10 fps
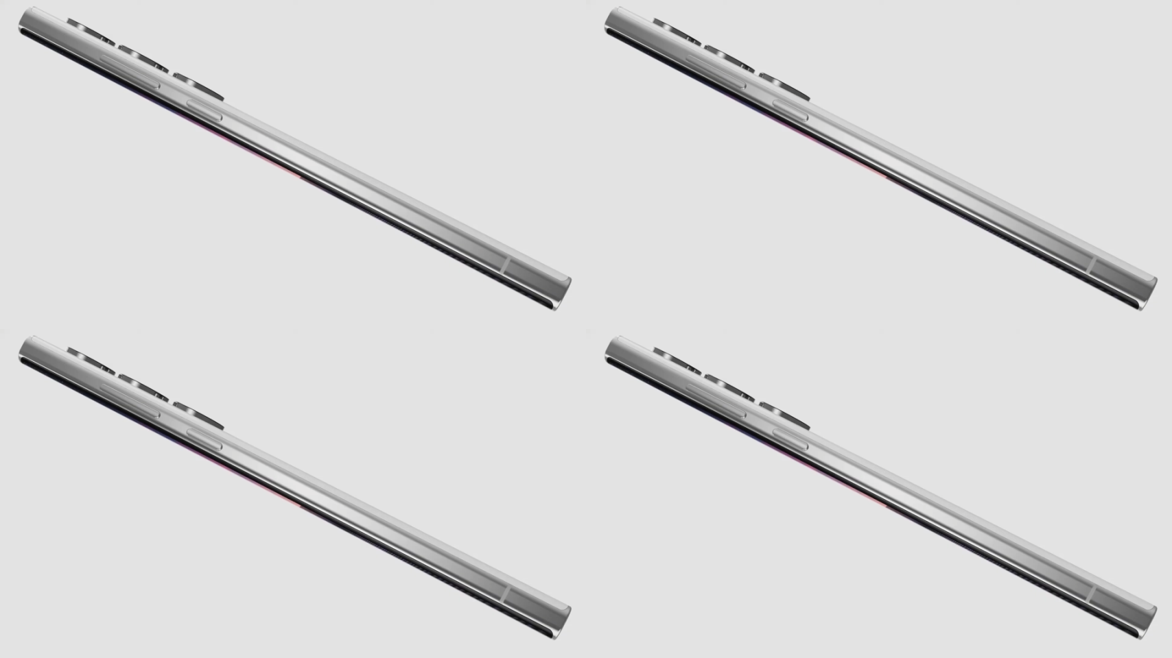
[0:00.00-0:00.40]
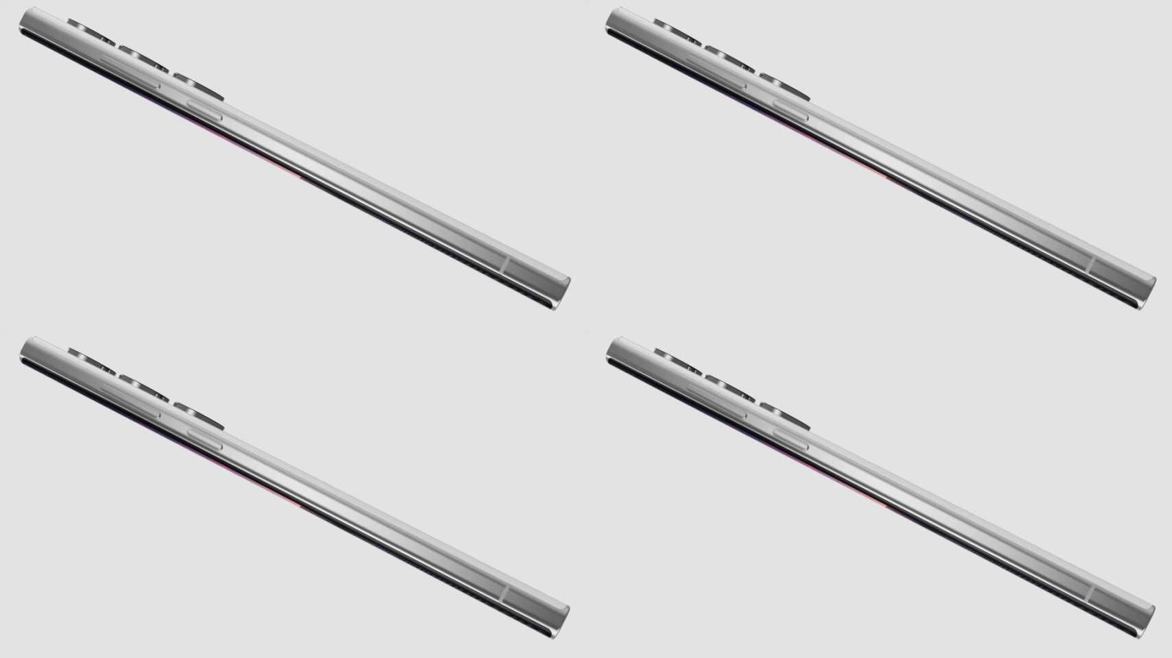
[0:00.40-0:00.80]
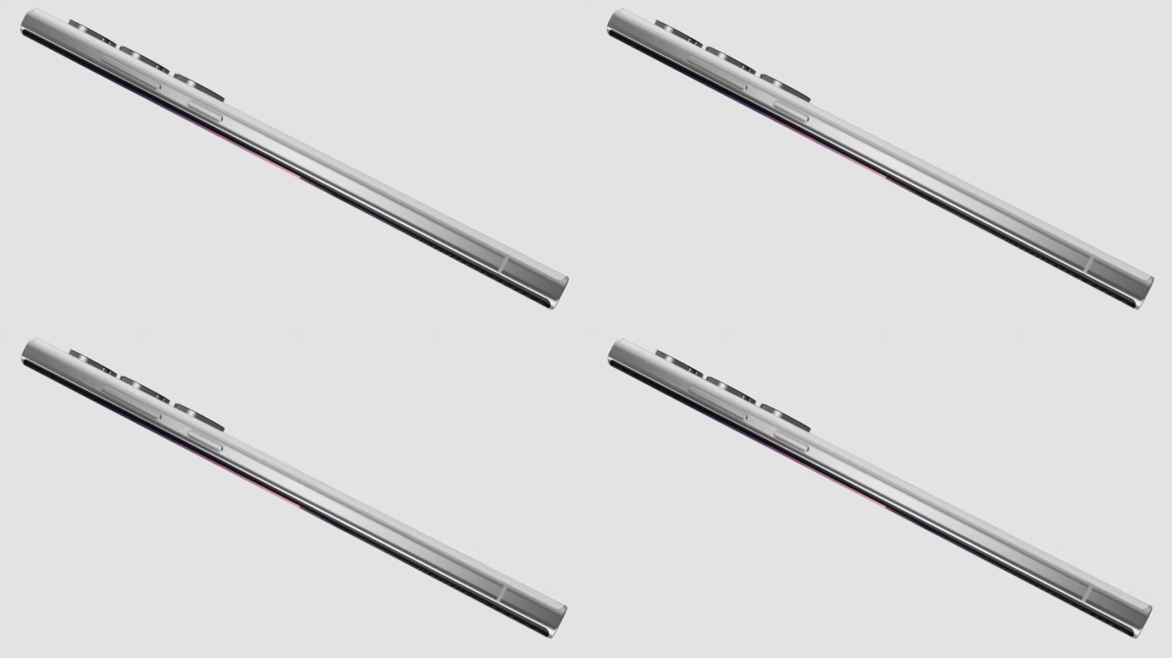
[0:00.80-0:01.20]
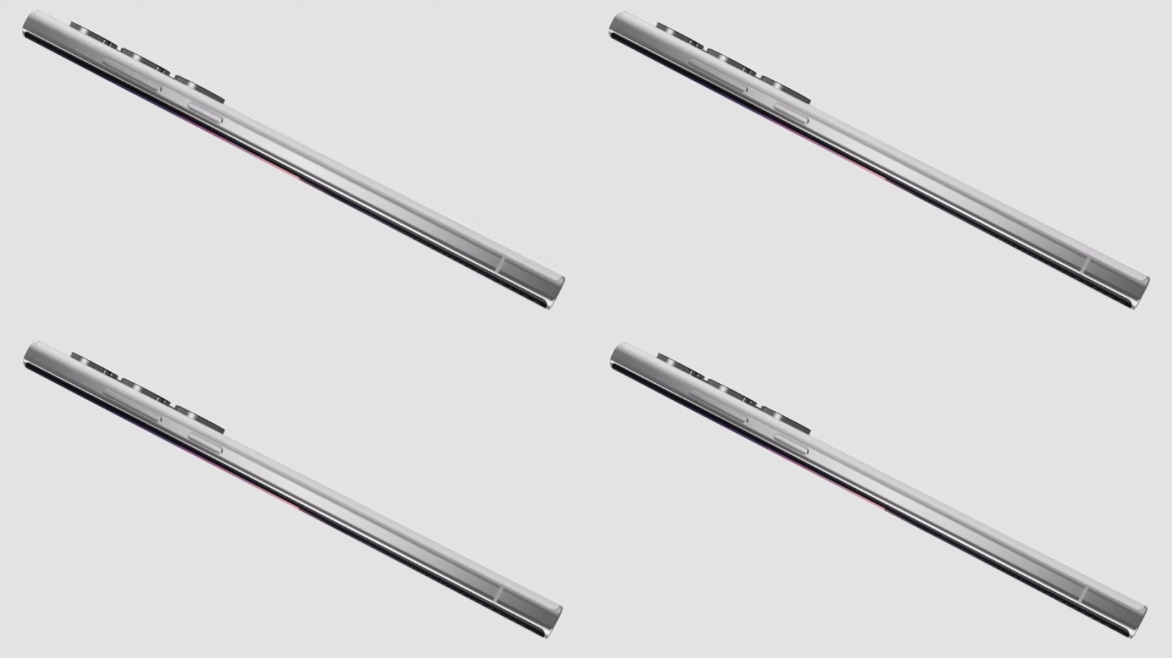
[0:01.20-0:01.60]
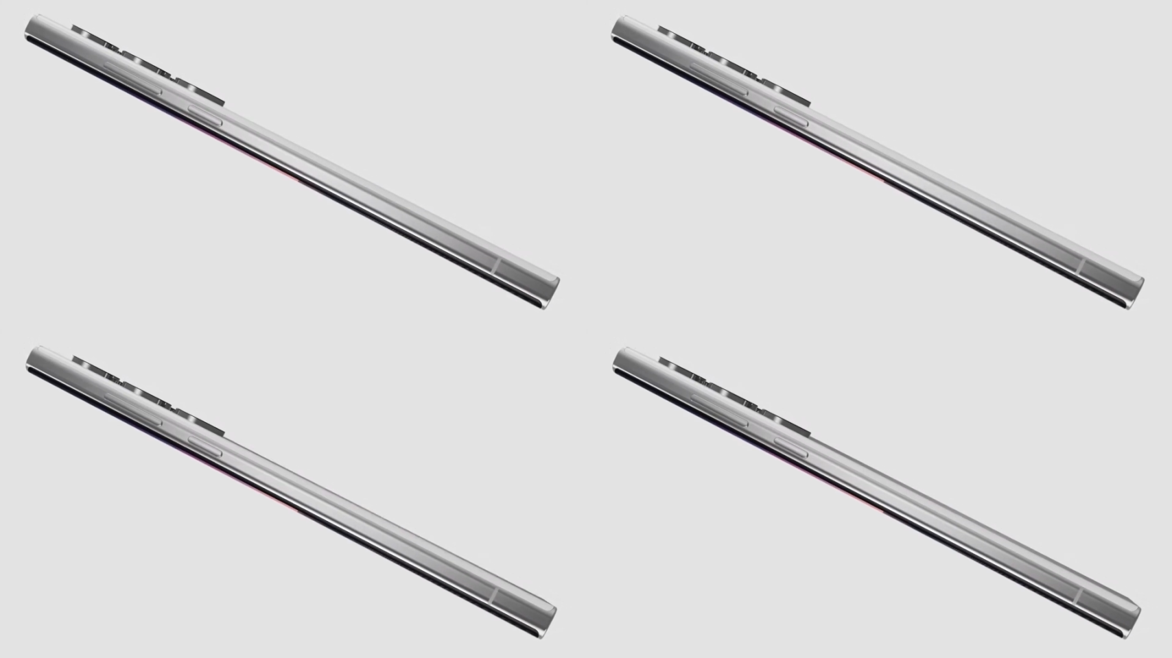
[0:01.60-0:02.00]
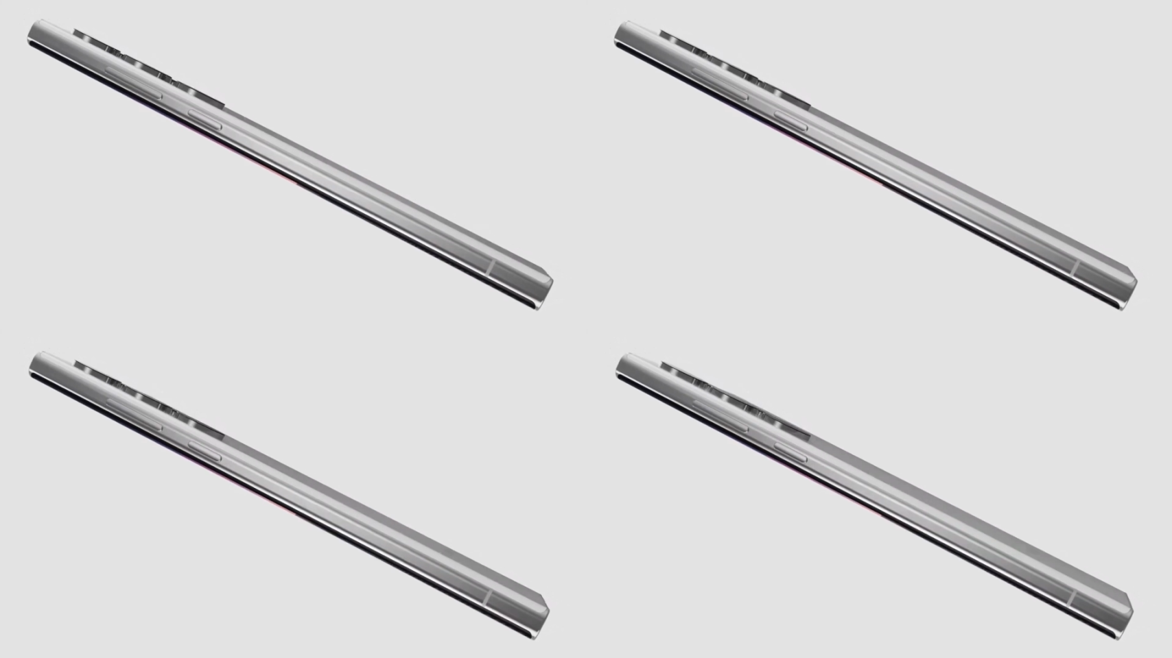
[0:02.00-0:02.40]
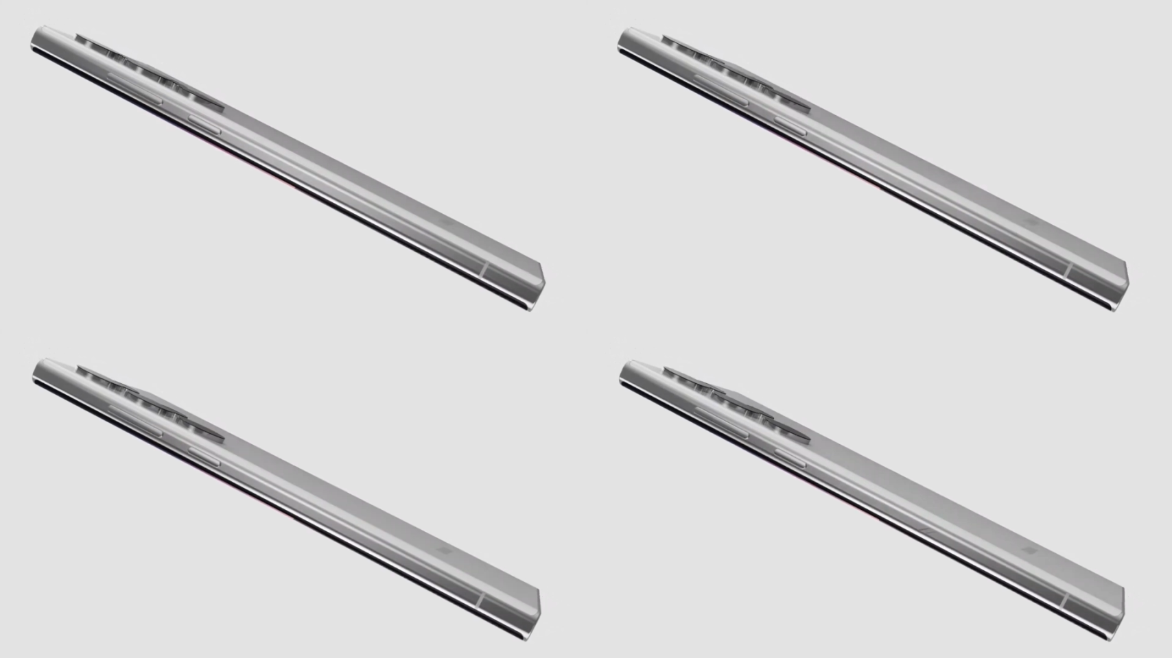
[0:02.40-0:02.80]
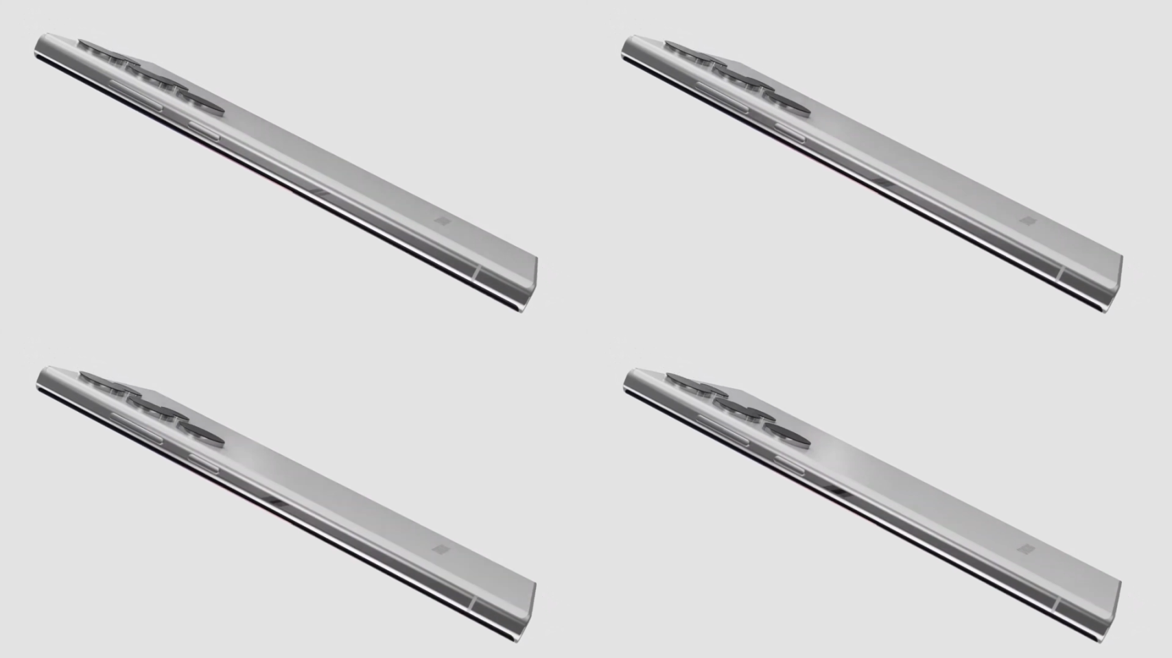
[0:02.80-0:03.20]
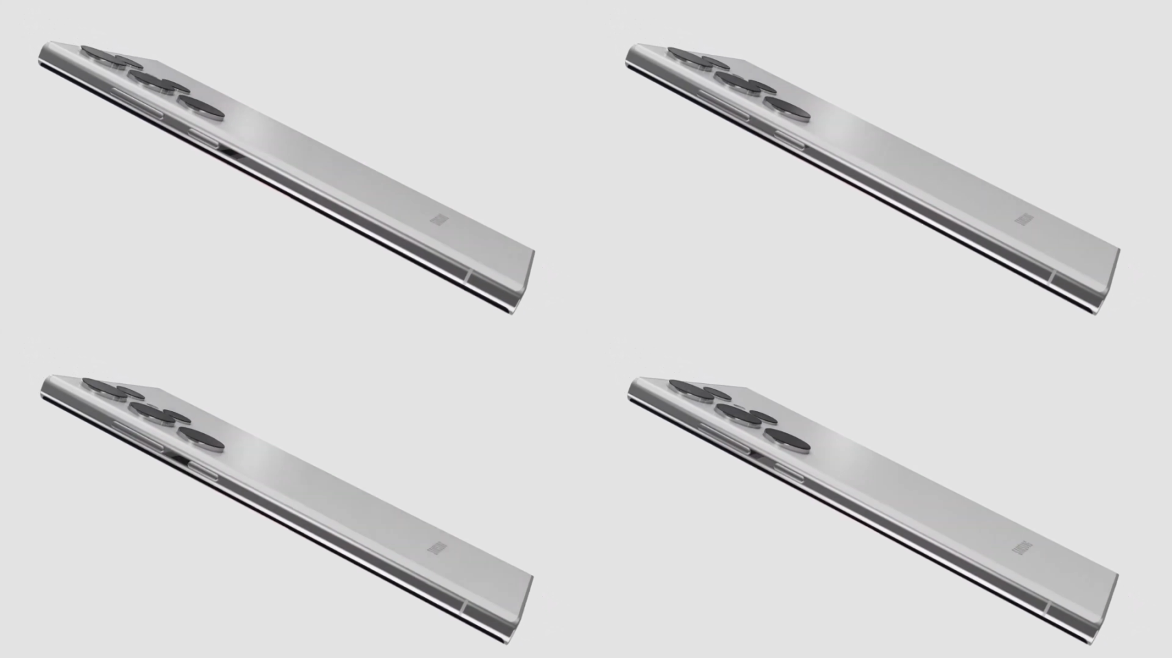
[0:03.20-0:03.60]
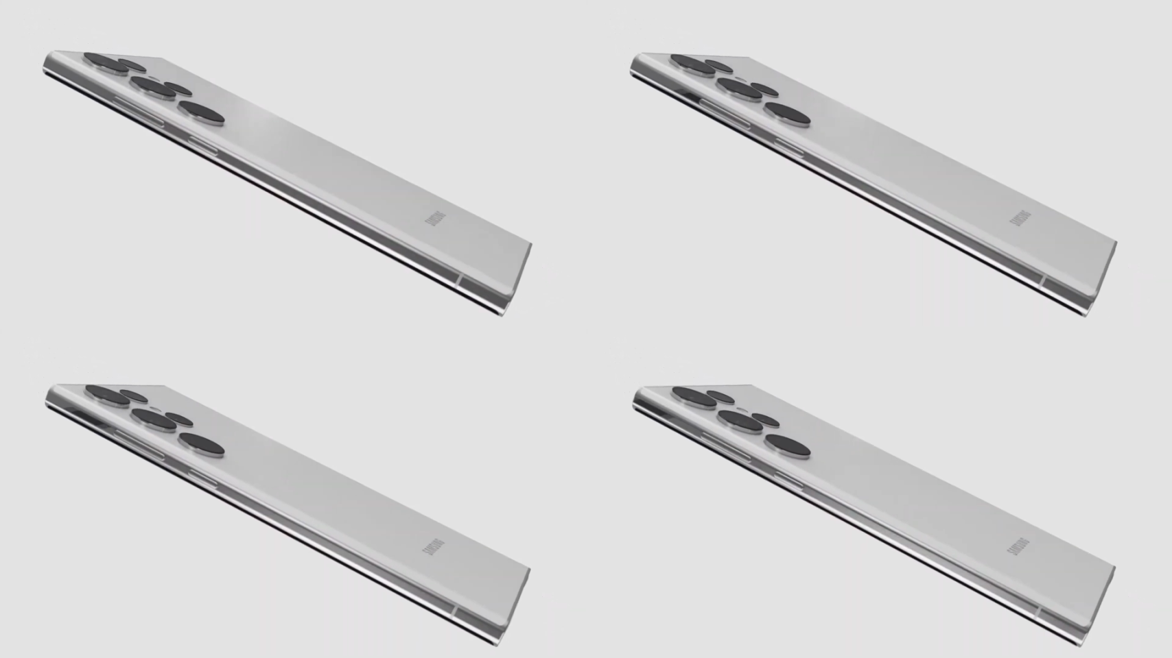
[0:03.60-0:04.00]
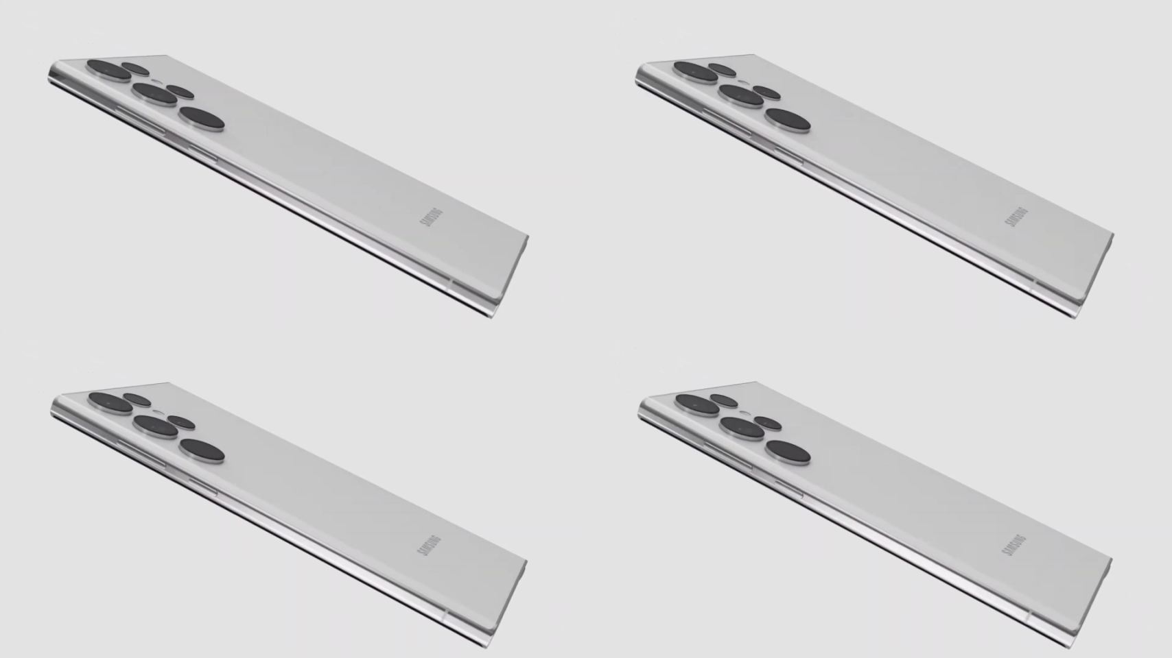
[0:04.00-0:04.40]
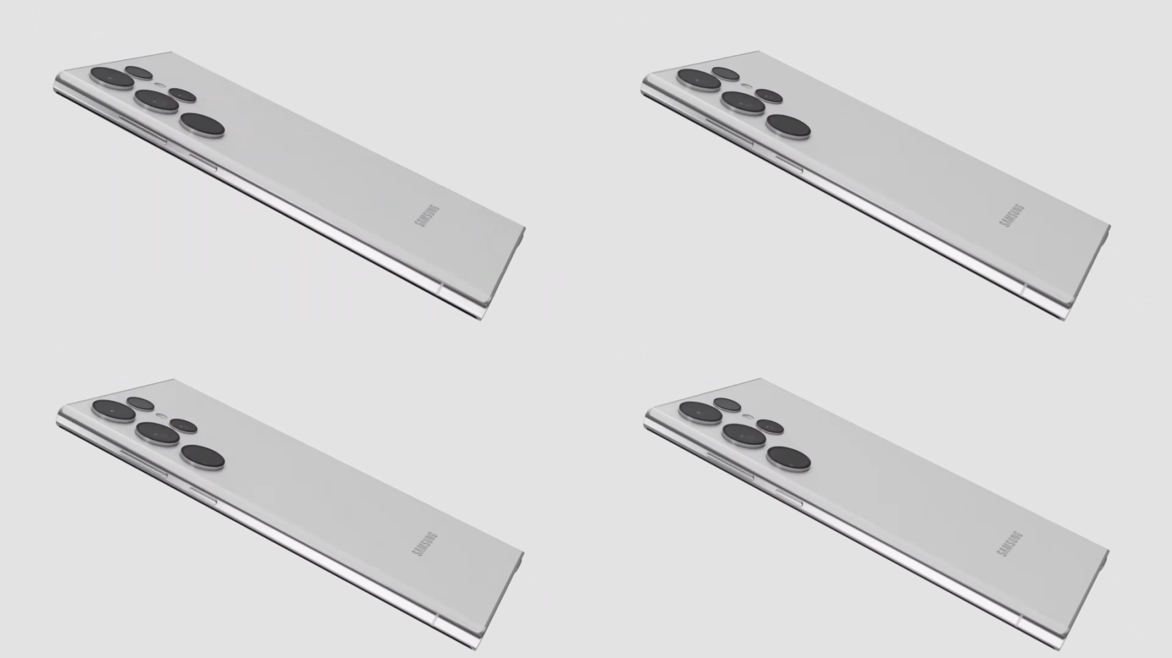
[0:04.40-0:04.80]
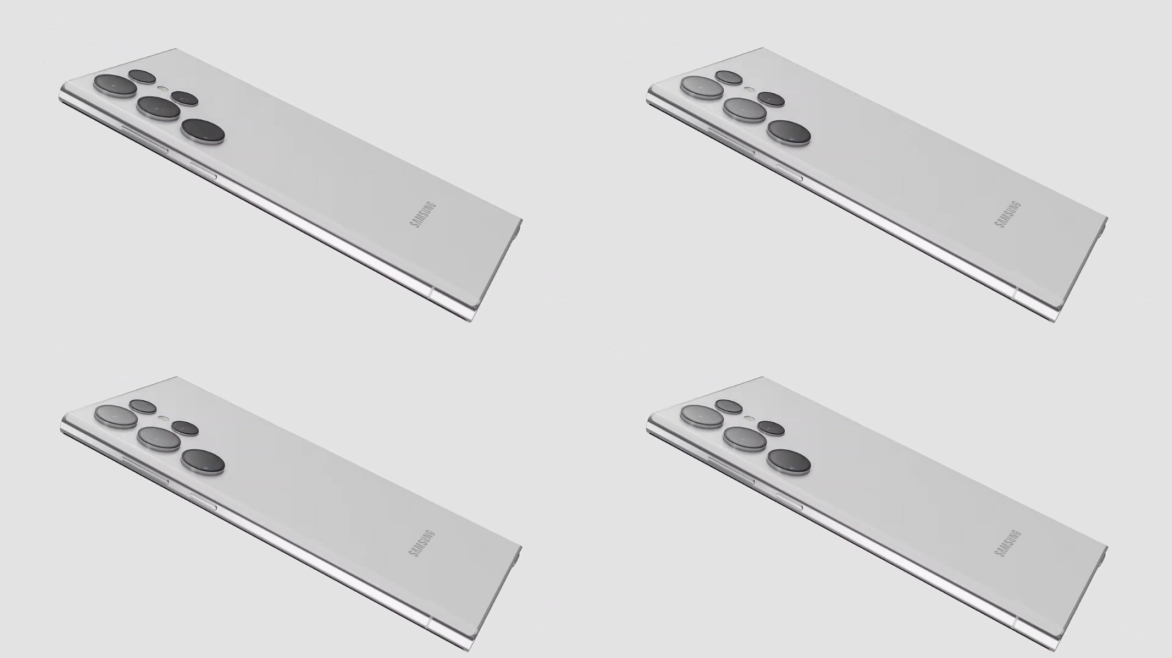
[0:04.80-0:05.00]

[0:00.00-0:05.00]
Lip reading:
No face is visible, so there are no lips to read.